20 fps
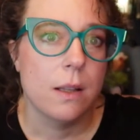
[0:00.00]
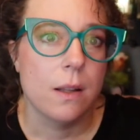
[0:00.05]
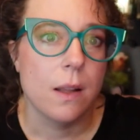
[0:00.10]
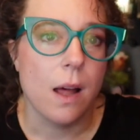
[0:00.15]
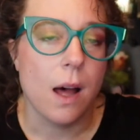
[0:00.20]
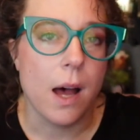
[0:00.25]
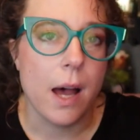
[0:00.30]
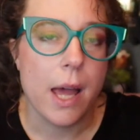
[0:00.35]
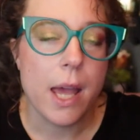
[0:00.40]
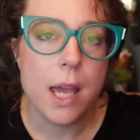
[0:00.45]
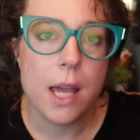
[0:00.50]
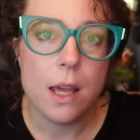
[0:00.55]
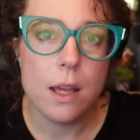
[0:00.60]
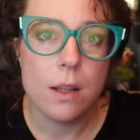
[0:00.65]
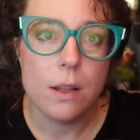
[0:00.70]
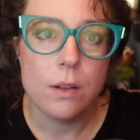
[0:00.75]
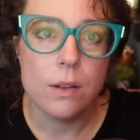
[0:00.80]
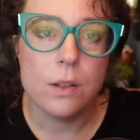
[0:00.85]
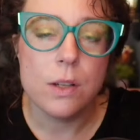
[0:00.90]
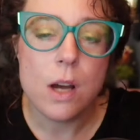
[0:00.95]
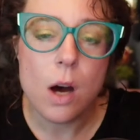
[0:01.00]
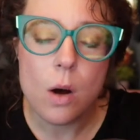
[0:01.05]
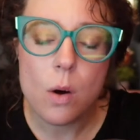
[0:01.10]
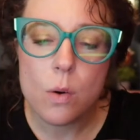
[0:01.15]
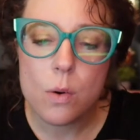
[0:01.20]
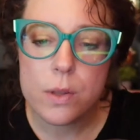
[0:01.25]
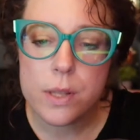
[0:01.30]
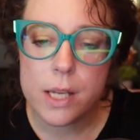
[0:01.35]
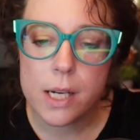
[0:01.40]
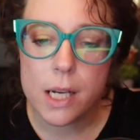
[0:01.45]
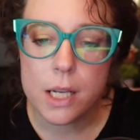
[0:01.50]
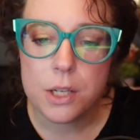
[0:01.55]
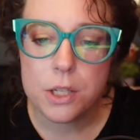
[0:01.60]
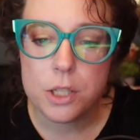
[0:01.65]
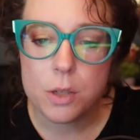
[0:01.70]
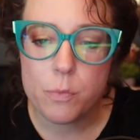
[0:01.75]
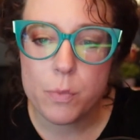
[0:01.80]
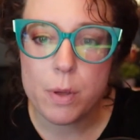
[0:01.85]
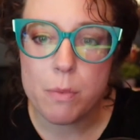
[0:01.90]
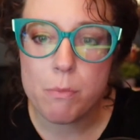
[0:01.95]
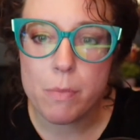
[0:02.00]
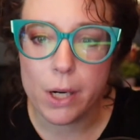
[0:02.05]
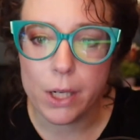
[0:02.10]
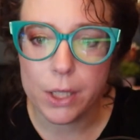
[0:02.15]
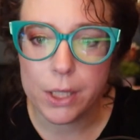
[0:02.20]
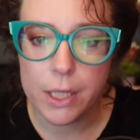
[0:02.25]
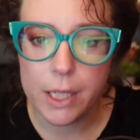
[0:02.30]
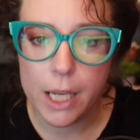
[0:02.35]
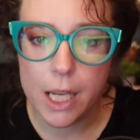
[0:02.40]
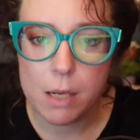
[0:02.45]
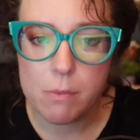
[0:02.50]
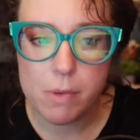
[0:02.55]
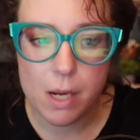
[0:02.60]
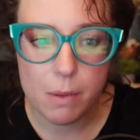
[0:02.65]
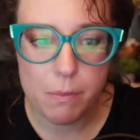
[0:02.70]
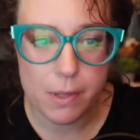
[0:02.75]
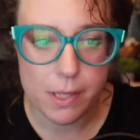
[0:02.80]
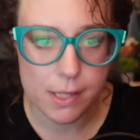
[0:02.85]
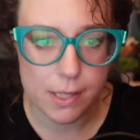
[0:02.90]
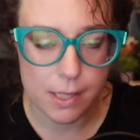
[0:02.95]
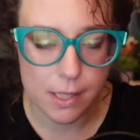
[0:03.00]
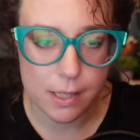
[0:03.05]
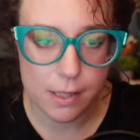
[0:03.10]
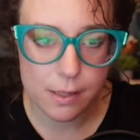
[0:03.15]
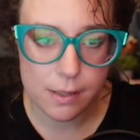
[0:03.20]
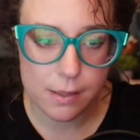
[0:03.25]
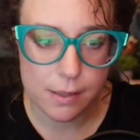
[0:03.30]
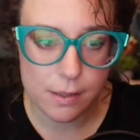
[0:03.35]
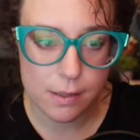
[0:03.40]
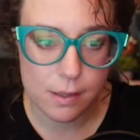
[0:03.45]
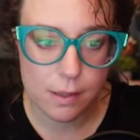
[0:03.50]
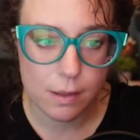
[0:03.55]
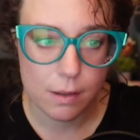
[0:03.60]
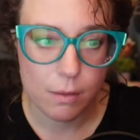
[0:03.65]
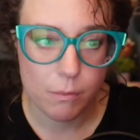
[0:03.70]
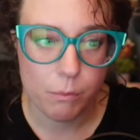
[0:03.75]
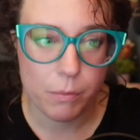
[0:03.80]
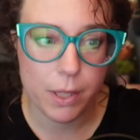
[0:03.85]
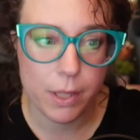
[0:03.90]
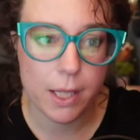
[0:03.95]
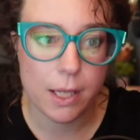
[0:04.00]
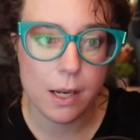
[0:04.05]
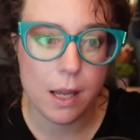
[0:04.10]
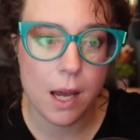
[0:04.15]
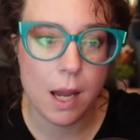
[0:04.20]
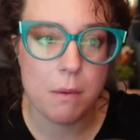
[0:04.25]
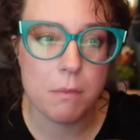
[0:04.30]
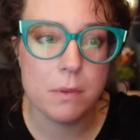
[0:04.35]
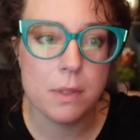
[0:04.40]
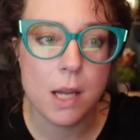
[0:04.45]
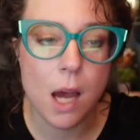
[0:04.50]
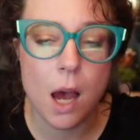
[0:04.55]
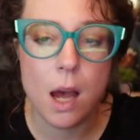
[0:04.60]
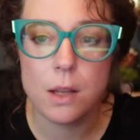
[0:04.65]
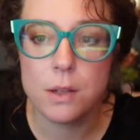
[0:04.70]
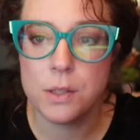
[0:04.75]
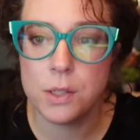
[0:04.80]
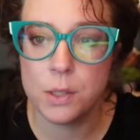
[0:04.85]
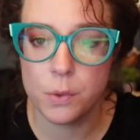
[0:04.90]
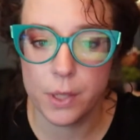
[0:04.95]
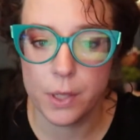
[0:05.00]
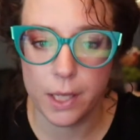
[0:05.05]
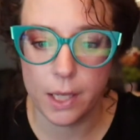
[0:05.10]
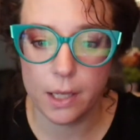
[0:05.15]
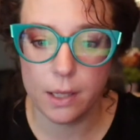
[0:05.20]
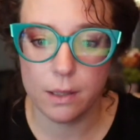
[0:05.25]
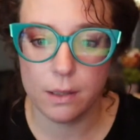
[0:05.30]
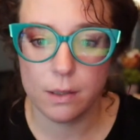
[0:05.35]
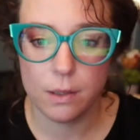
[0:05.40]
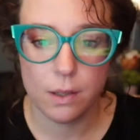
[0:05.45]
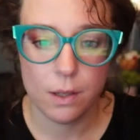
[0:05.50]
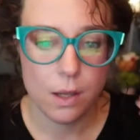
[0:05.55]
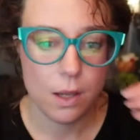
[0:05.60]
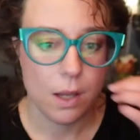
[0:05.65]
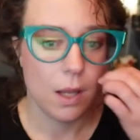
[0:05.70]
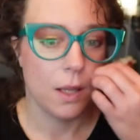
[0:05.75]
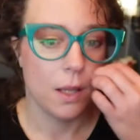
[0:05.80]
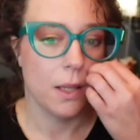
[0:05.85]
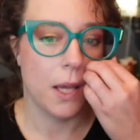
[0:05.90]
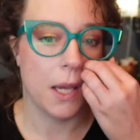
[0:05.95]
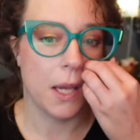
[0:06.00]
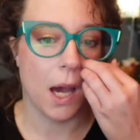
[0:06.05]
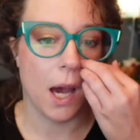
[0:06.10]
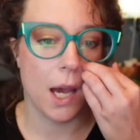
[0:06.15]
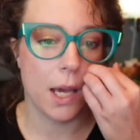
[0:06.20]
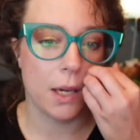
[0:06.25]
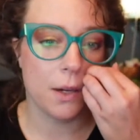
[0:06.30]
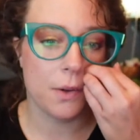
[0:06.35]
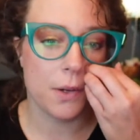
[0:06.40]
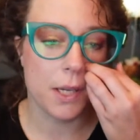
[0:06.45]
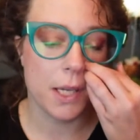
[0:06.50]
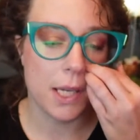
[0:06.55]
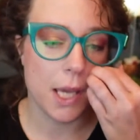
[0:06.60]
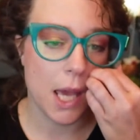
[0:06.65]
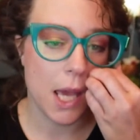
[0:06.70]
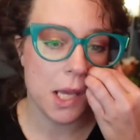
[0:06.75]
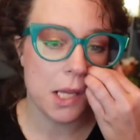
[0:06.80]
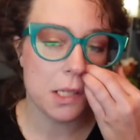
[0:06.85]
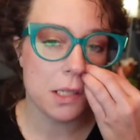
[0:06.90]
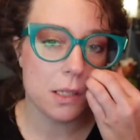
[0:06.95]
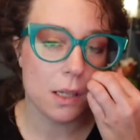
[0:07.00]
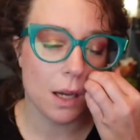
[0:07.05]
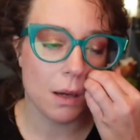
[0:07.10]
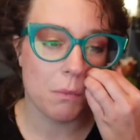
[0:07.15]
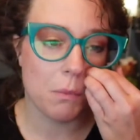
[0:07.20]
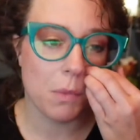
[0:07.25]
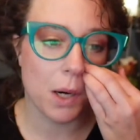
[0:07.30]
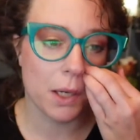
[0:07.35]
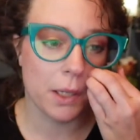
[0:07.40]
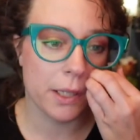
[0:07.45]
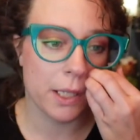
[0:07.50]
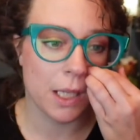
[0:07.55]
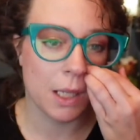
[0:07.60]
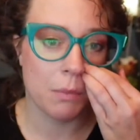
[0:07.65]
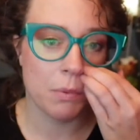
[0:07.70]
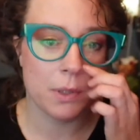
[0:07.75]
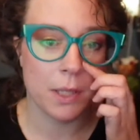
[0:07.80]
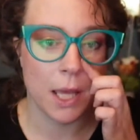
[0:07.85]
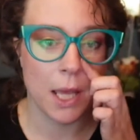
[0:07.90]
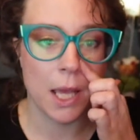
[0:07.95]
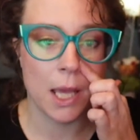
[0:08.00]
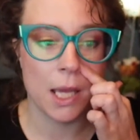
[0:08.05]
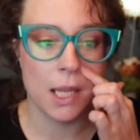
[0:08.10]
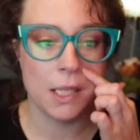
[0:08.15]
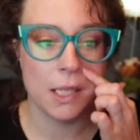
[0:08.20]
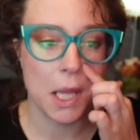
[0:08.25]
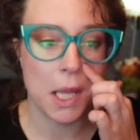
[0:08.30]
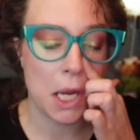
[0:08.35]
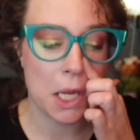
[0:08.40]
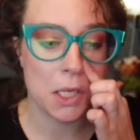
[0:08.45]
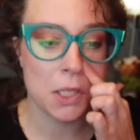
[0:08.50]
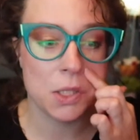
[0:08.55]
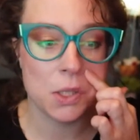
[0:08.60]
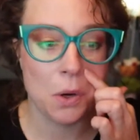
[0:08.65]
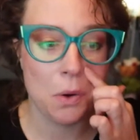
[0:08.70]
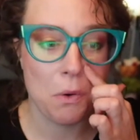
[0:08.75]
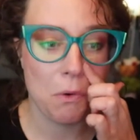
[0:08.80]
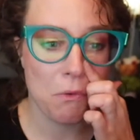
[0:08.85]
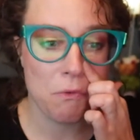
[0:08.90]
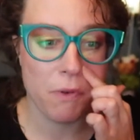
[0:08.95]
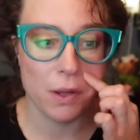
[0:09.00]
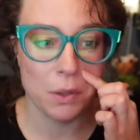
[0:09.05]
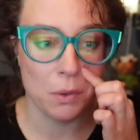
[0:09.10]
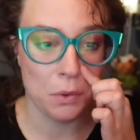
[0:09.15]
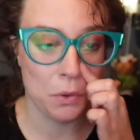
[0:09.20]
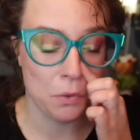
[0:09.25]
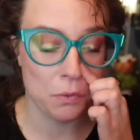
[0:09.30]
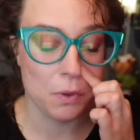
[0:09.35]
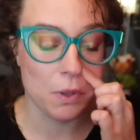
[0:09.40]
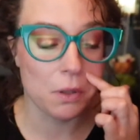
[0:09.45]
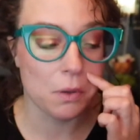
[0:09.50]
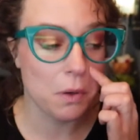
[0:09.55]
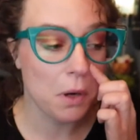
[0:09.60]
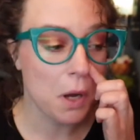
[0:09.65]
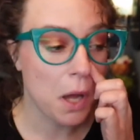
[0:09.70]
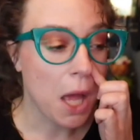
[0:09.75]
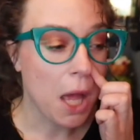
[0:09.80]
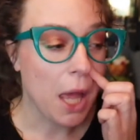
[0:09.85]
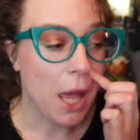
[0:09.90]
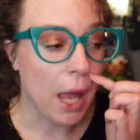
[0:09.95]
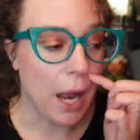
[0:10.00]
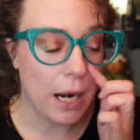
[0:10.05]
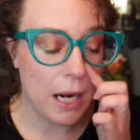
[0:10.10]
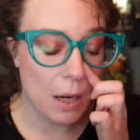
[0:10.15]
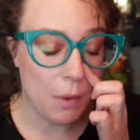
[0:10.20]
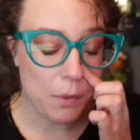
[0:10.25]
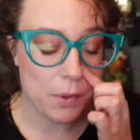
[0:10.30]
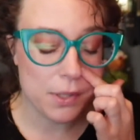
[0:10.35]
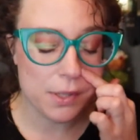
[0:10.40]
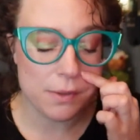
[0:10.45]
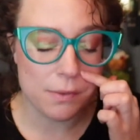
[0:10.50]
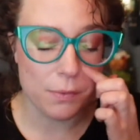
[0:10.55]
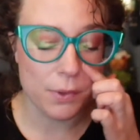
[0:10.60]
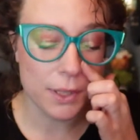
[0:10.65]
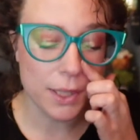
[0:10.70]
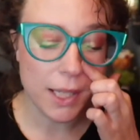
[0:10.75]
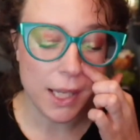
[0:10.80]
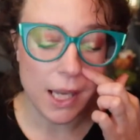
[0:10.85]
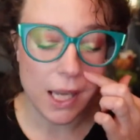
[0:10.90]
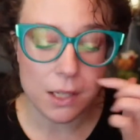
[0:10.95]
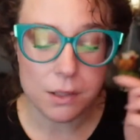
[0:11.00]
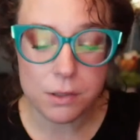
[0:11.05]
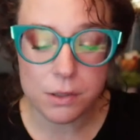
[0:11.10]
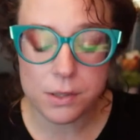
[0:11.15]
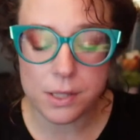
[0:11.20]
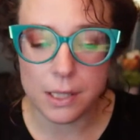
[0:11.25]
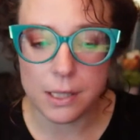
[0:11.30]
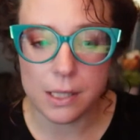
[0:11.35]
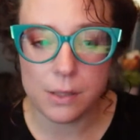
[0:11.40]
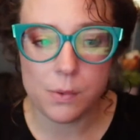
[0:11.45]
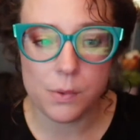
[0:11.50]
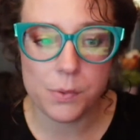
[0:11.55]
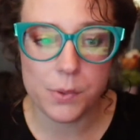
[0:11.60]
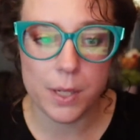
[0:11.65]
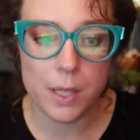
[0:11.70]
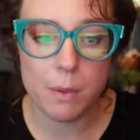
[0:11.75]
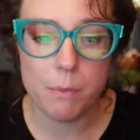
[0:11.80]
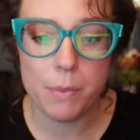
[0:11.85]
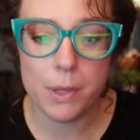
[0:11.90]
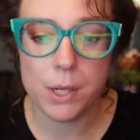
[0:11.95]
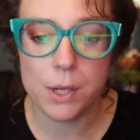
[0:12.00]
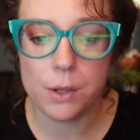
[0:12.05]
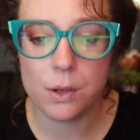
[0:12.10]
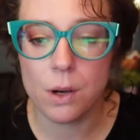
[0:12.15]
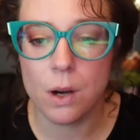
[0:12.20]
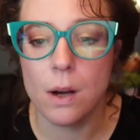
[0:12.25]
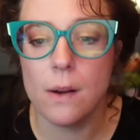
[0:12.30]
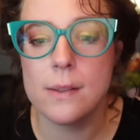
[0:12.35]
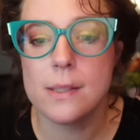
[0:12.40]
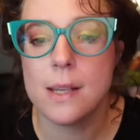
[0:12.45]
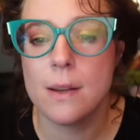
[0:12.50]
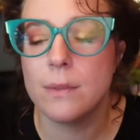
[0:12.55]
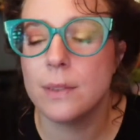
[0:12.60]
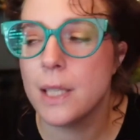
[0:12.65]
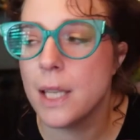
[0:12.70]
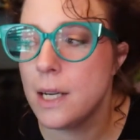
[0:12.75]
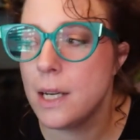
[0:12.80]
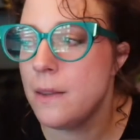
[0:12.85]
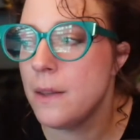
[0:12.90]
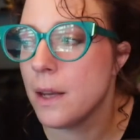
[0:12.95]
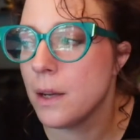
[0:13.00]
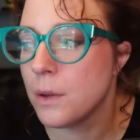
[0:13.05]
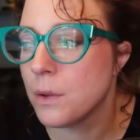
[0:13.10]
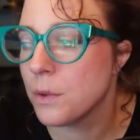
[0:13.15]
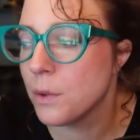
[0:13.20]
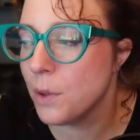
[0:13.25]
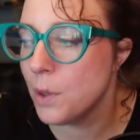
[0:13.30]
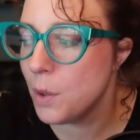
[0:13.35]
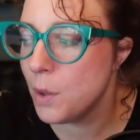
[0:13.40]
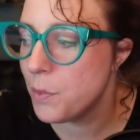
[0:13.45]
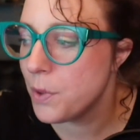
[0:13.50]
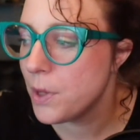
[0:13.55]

I know that I should be marketing in my business, but I'm not doing it. Like I create a marketing plan and I don't follow through. And it was really interesting. This was one of the bigger calls I've led in that group.